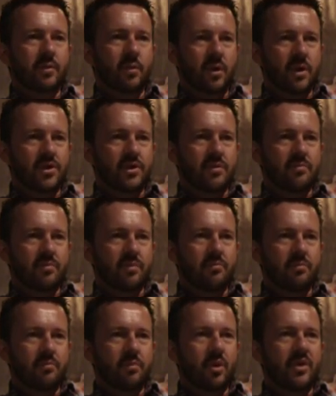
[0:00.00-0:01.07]

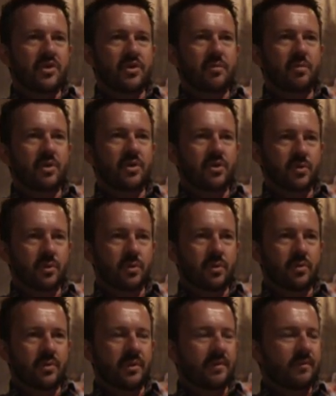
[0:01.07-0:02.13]
washed up on
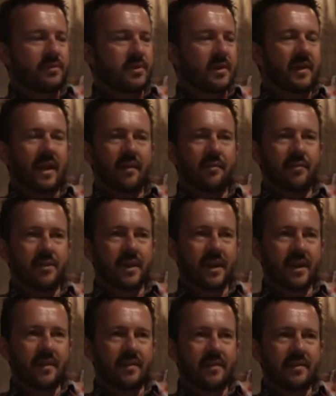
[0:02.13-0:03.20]
shore and sort of left for
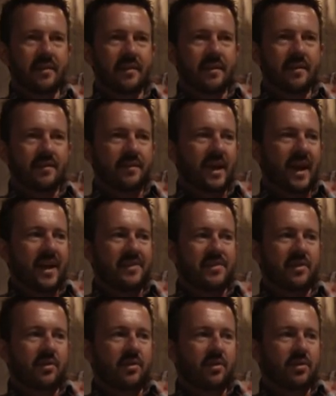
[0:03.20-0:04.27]
dead, and they had
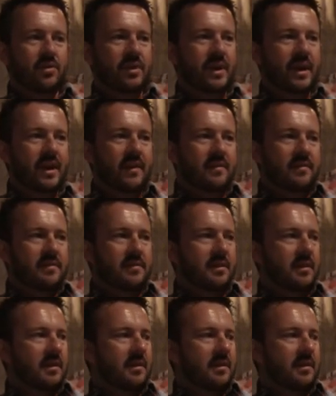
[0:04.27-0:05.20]
to create